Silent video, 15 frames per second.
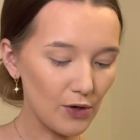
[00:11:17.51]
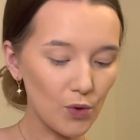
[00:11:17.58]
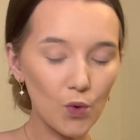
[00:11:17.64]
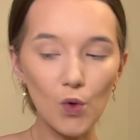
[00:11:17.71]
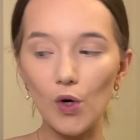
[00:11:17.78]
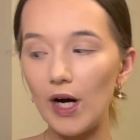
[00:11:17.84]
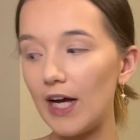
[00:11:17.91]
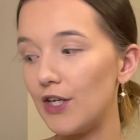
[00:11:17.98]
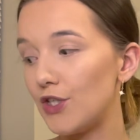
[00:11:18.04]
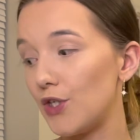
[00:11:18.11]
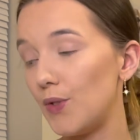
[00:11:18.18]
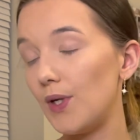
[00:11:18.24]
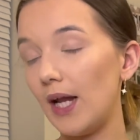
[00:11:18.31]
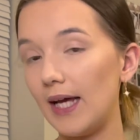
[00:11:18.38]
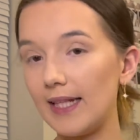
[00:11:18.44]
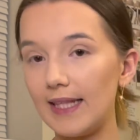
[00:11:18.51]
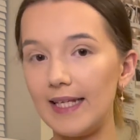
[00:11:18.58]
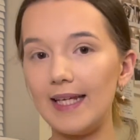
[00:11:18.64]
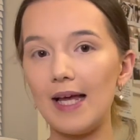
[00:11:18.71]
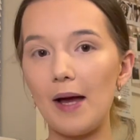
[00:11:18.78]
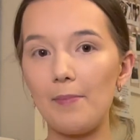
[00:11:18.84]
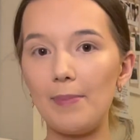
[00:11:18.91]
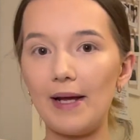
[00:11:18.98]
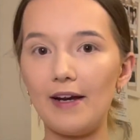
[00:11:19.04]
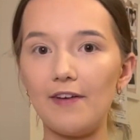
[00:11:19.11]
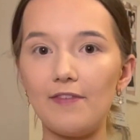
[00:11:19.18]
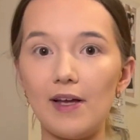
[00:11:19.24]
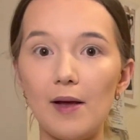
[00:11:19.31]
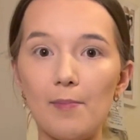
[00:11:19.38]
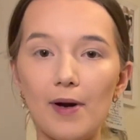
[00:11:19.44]
Or I do like the
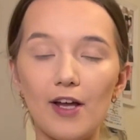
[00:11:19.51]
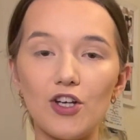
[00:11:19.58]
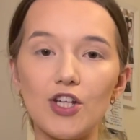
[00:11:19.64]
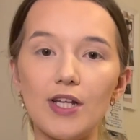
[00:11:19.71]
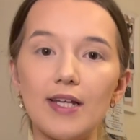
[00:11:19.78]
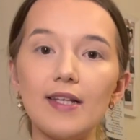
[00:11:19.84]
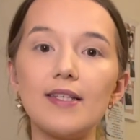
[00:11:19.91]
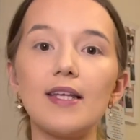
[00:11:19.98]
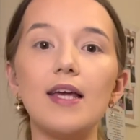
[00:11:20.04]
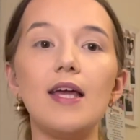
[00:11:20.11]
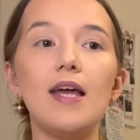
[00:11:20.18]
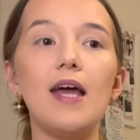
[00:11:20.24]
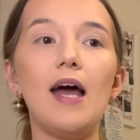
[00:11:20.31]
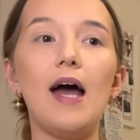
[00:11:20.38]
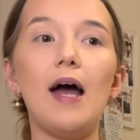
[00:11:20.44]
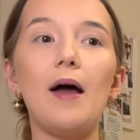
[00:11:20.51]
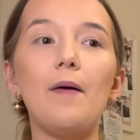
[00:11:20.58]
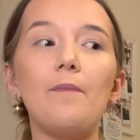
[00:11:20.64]
Benefit blushes. I